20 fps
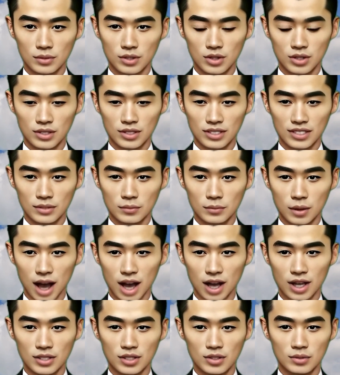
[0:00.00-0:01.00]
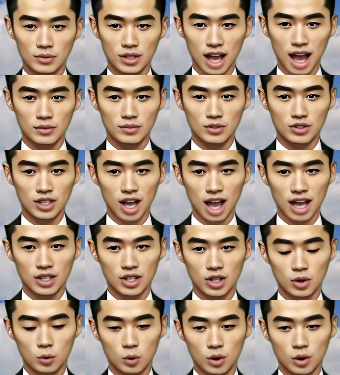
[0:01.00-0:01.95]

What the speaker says: to the demands of an ever-changing